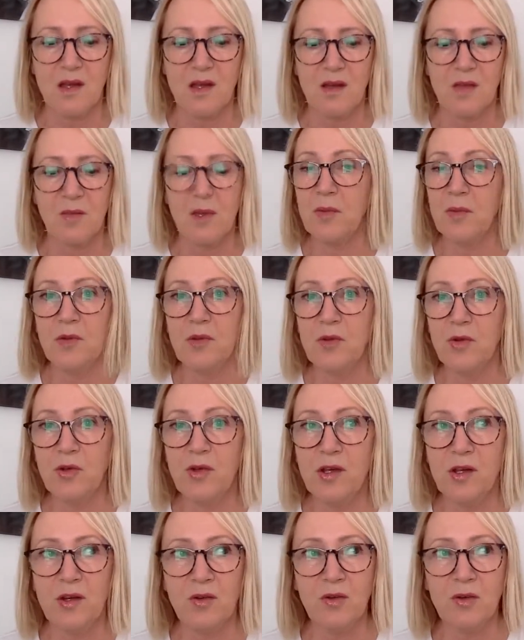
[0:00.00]
Maybe you're
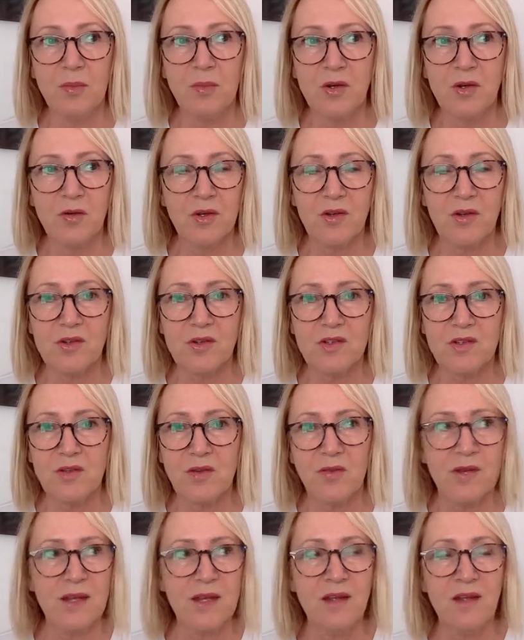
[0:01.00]
hearing miracles
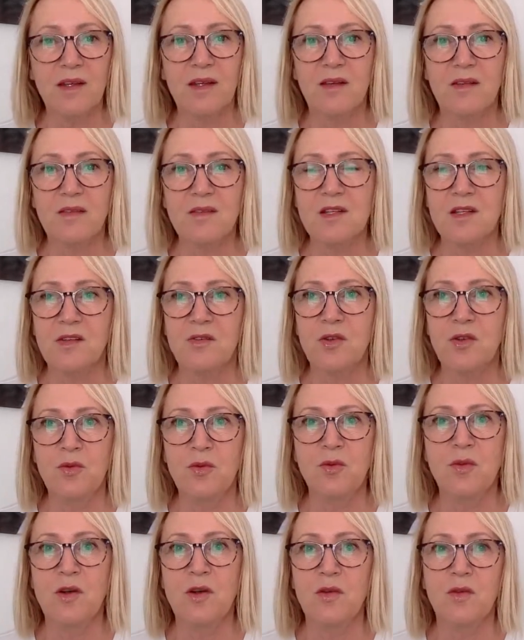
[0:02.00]
of healings, and you
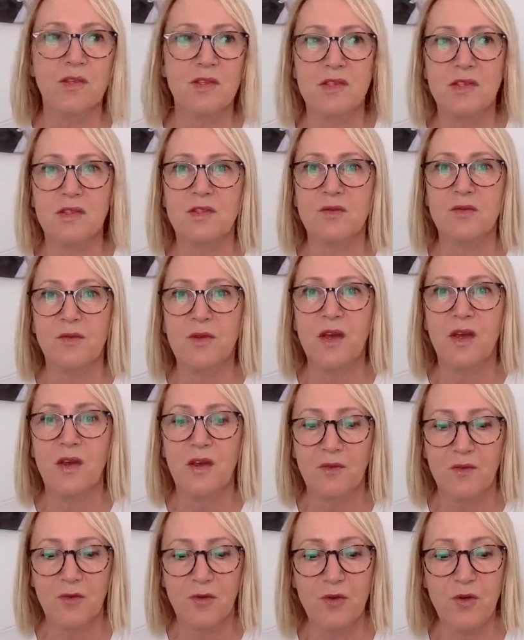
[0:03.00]
know this is
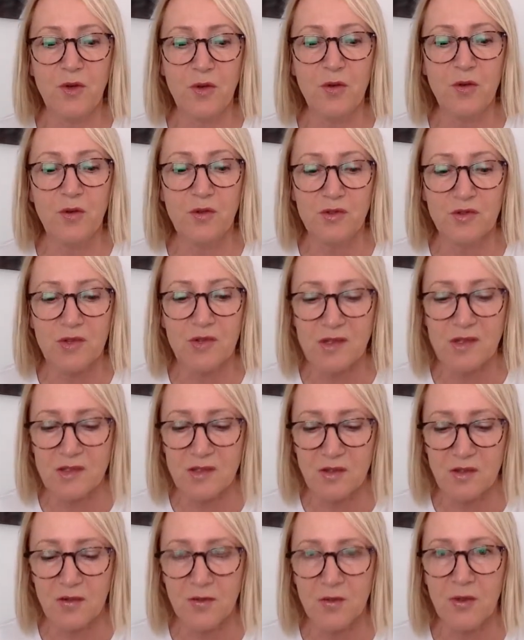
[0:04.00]
for you. You're
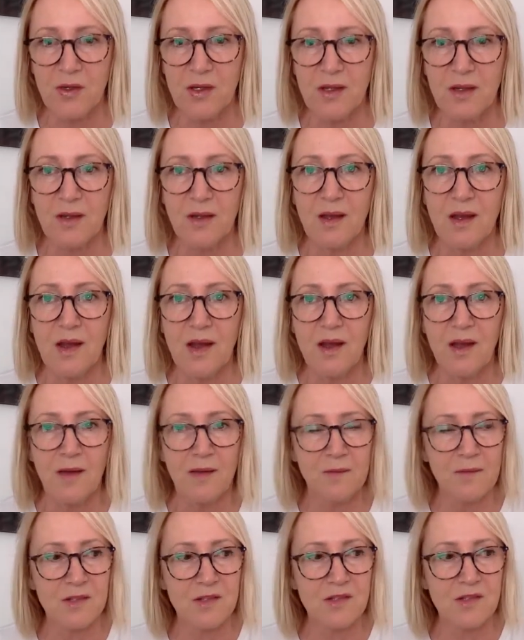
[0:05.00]
trusting God for healing.
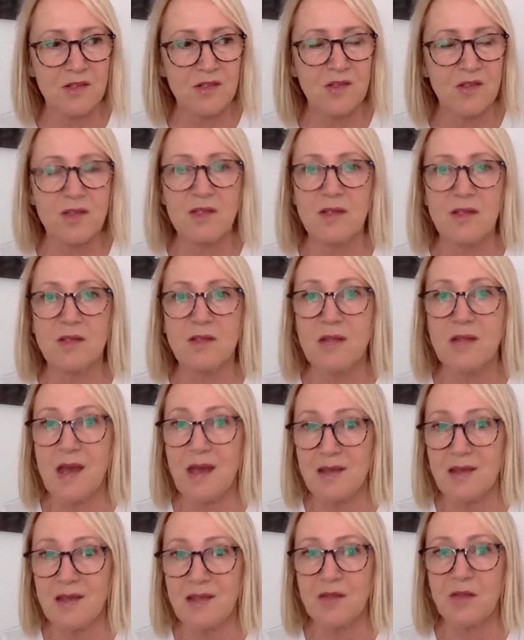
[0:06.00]
And this is just a
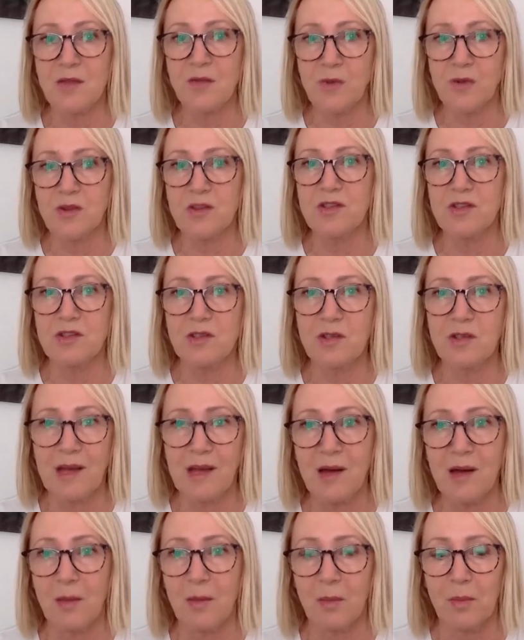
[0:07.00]
taste of what's to
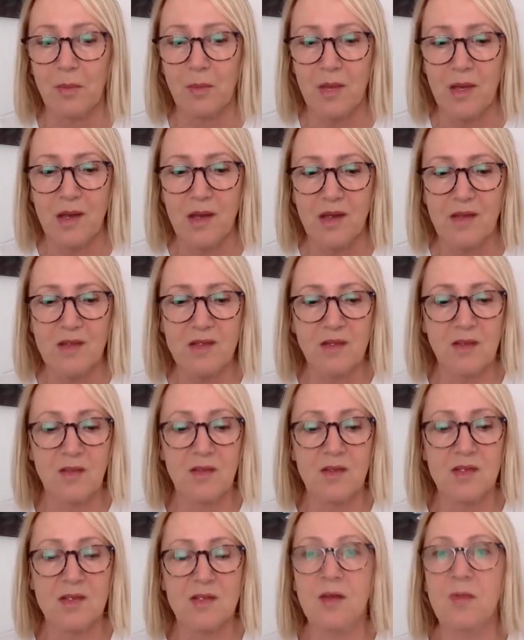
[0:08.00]
come. So
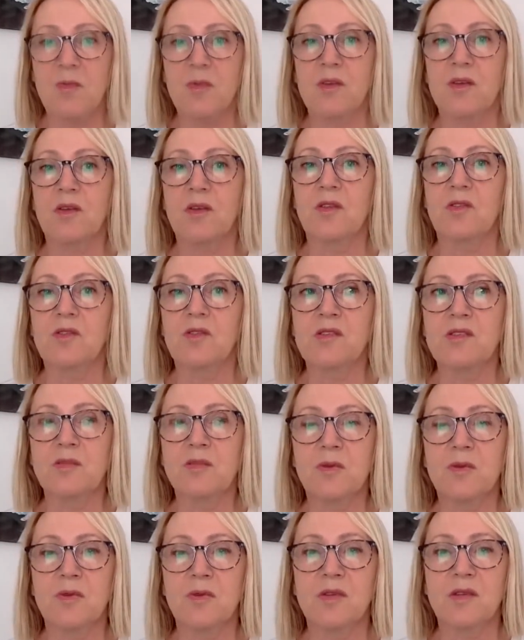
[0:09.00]
there's something in your
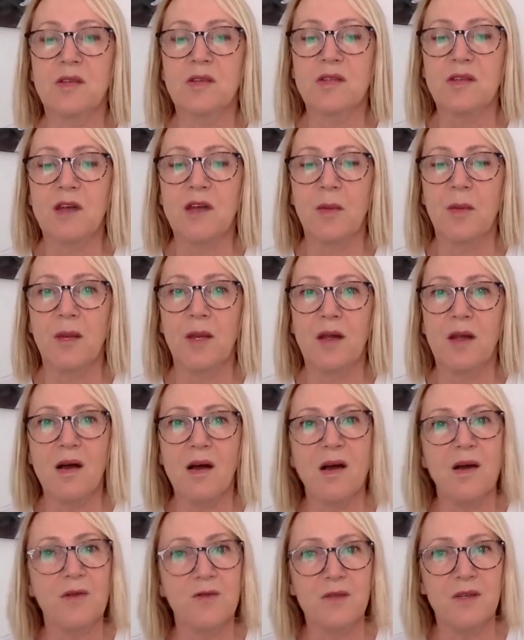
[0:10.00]
spirit that's come
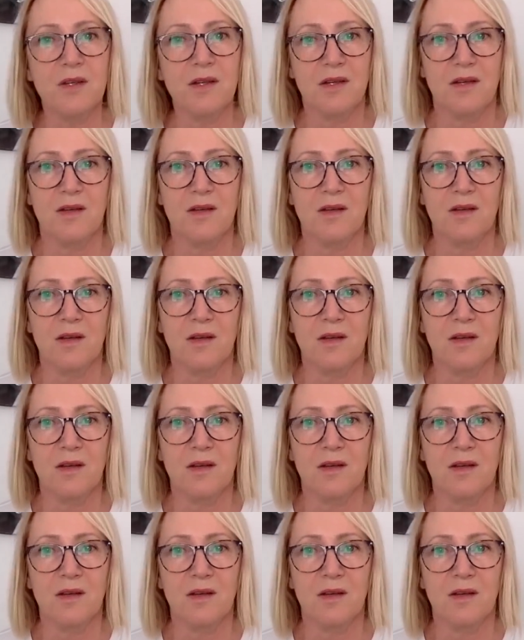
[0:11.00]
alive again.